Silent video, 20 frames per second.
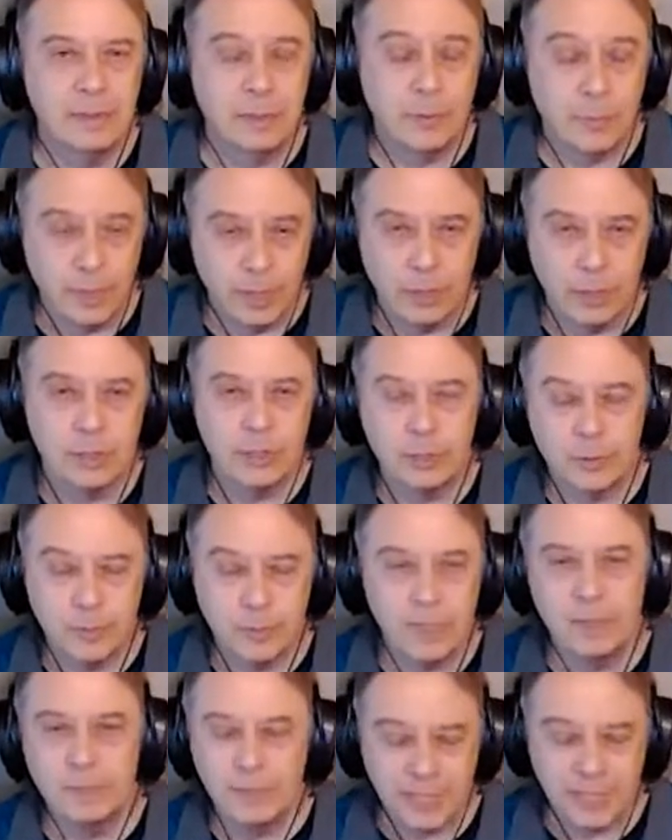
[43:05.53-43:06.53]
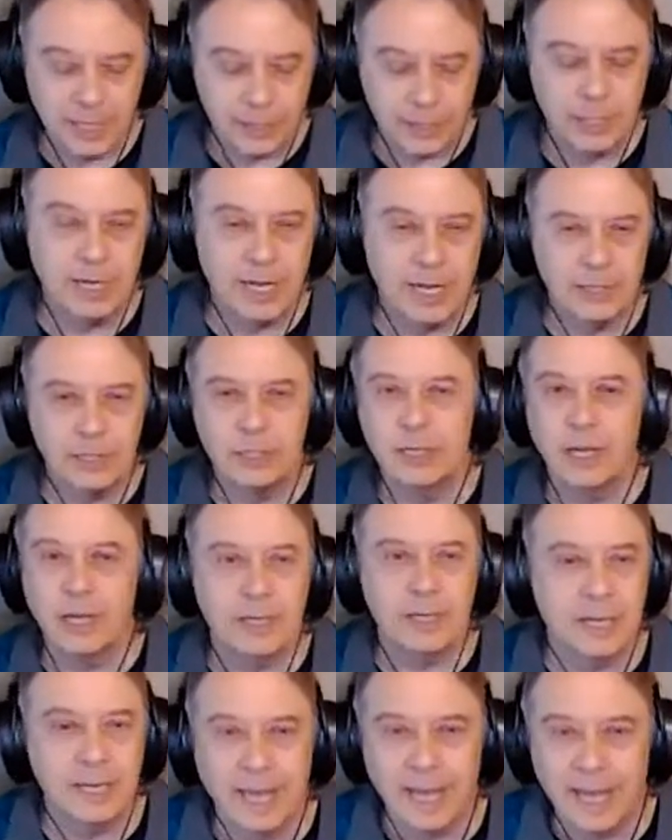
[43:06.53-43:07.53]
The rehearsed rhythm section got
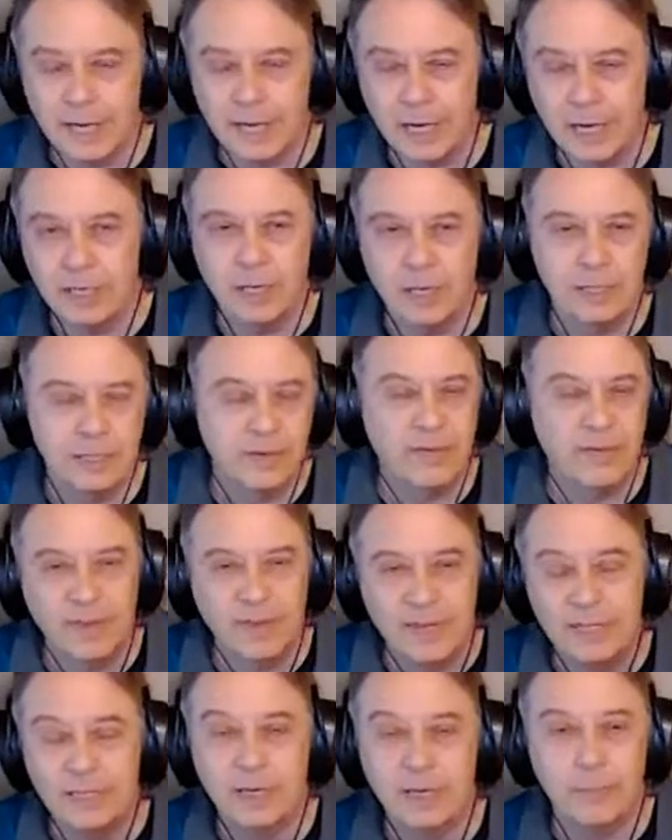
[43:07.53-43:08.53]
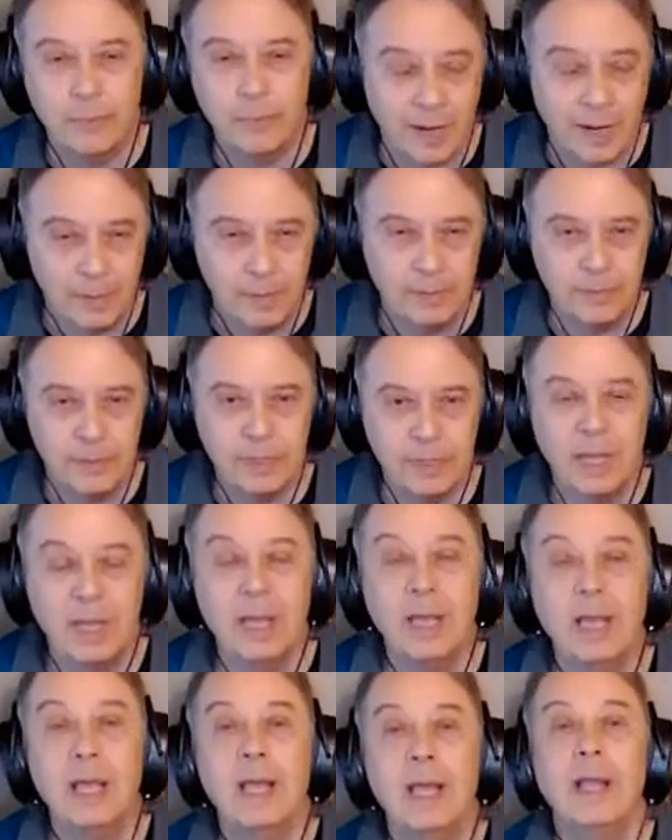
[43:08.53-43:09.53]
stuck in Canada because of visa problems.
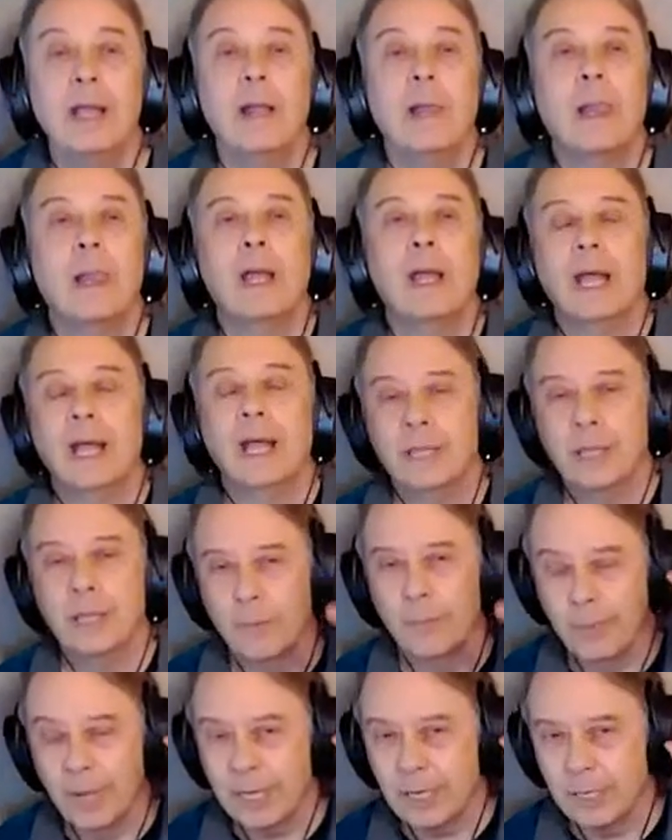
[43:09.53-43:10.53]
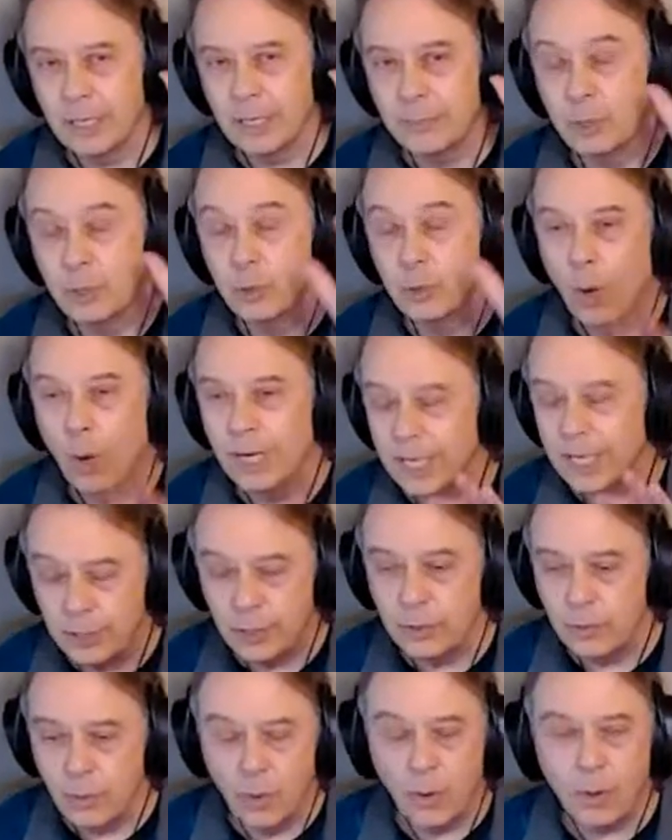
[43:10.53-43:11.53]
And they were picking up
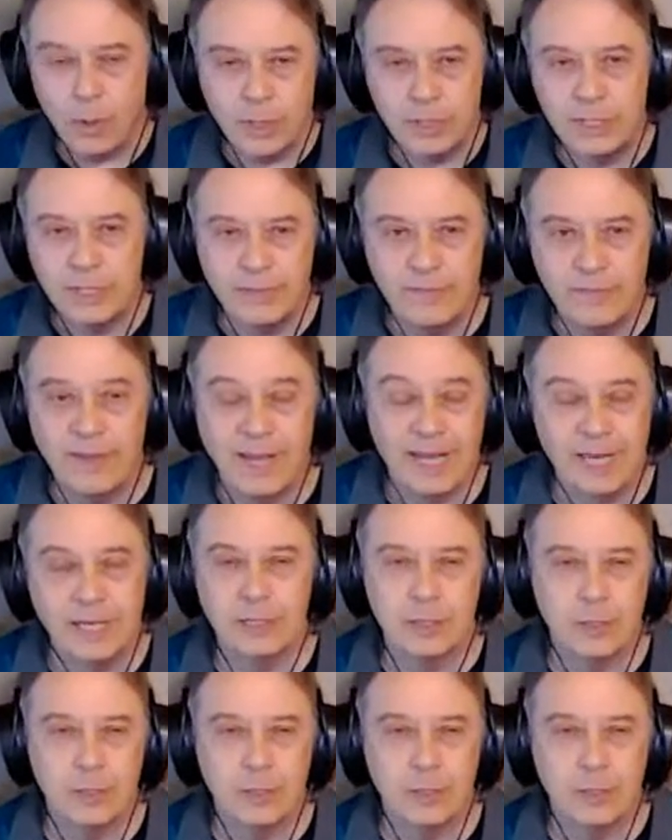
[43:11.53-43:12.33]
22 horns in Vegas.